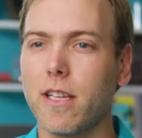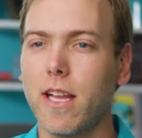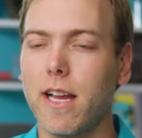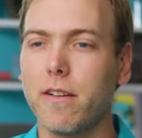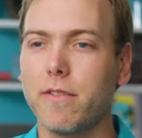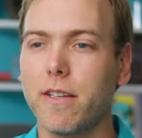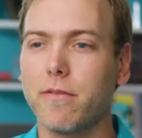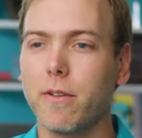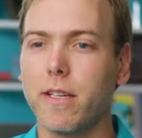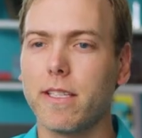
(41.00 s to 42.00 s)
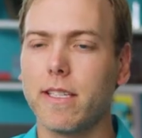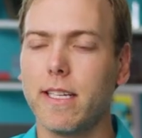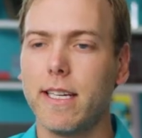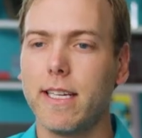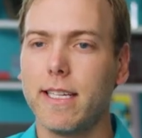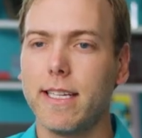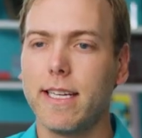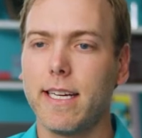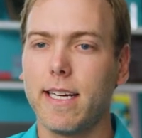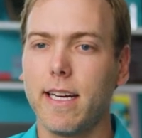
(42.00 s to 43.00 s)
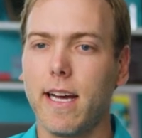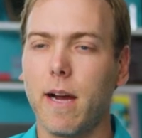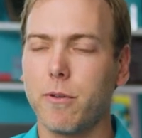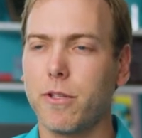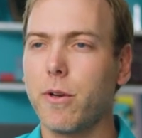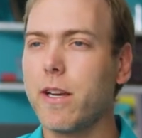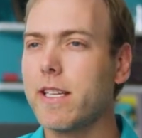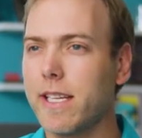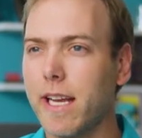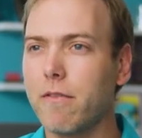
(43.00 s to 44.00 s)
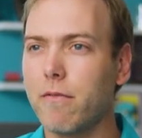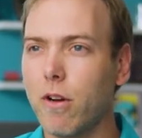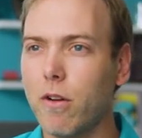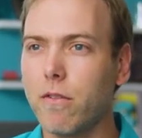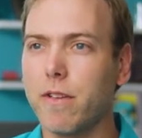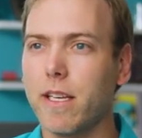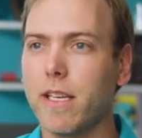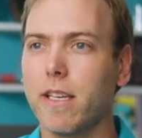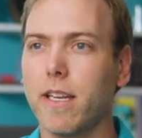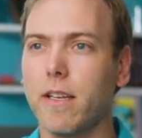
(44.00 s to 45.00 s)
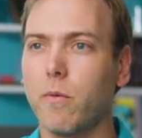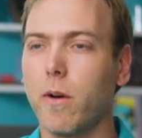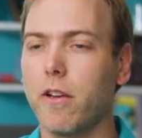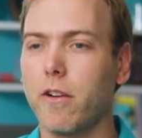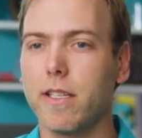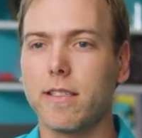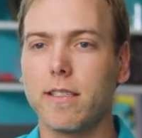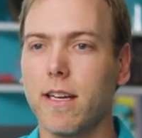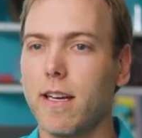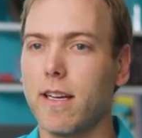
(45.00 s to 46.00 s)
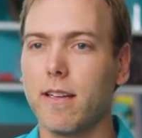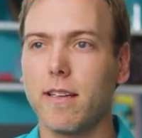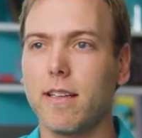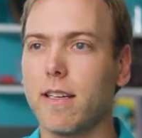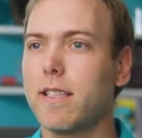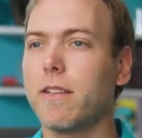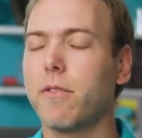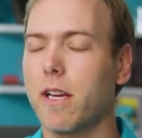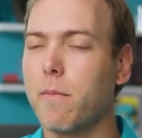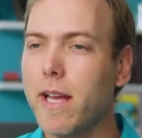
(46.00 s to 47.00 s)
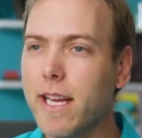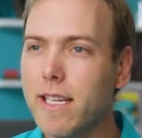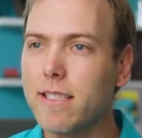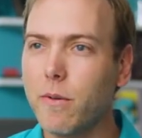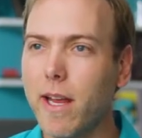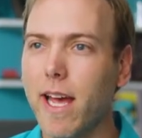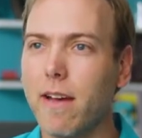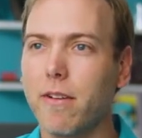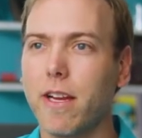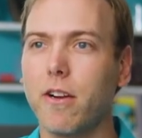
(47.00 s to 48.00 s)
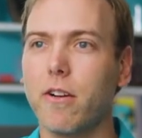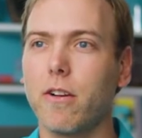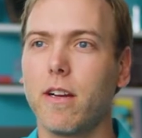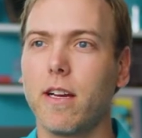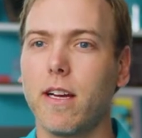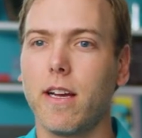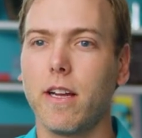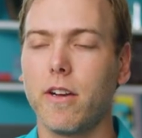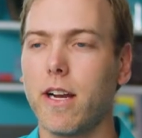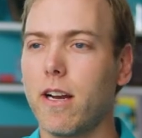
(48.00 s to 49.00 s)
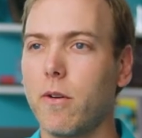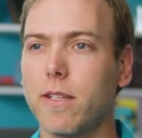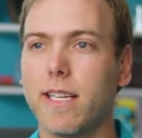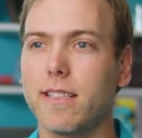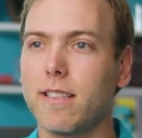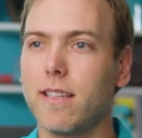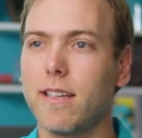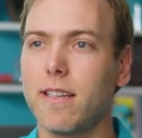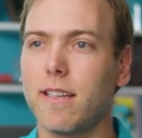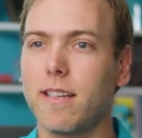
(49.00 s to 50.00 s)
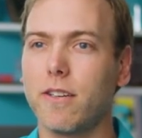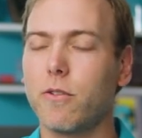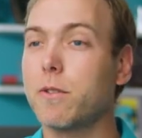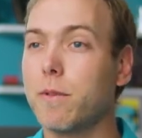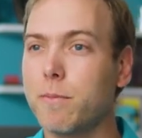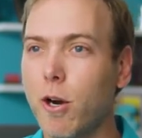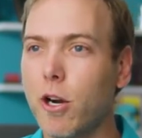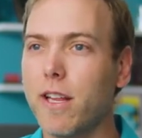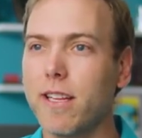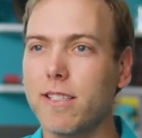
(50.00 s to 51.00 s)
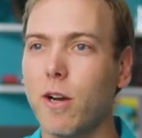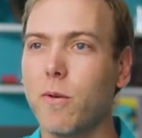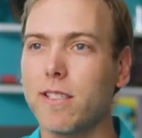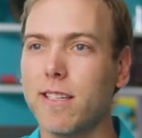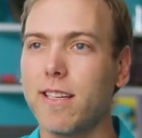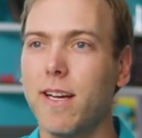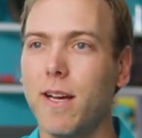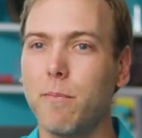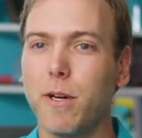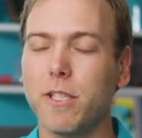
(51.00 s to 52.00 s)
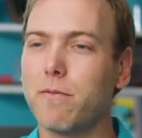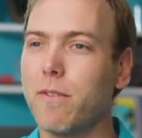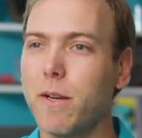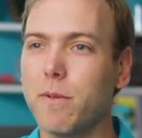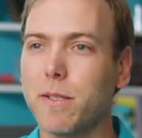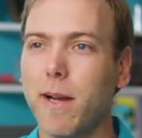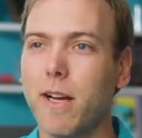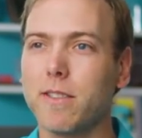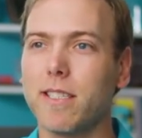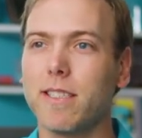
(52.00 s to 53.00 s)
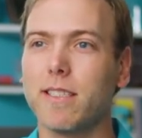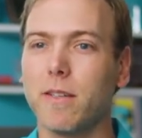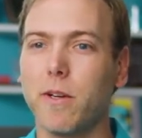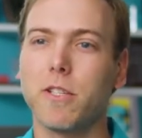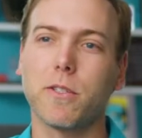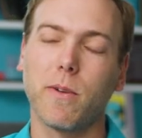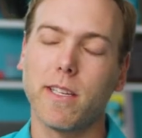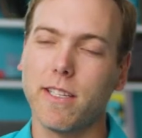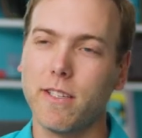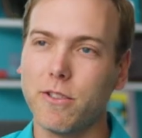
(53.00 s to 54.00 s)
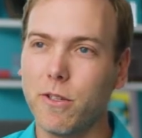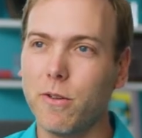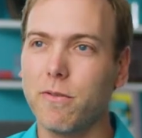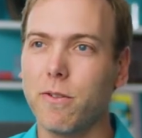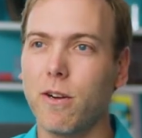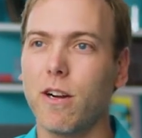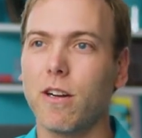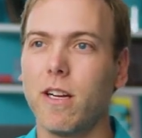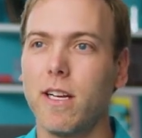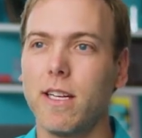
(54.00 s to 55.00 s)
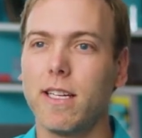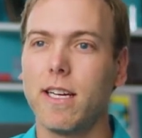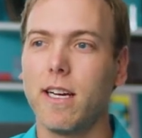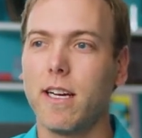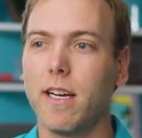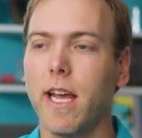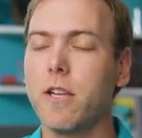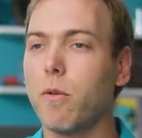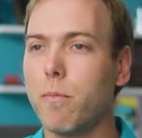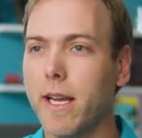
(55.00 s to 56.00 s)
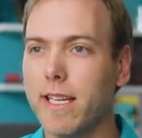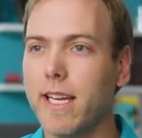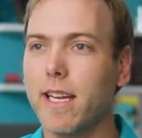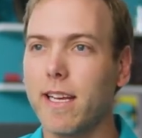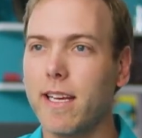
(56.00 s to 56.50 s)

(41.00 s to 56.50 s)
a lot of different opportunities to get involved in whether it's different committees that we have here. United always has a Christmas party that's always a bunch of fun with spouses, and we just went to the zoo for our annual picnic.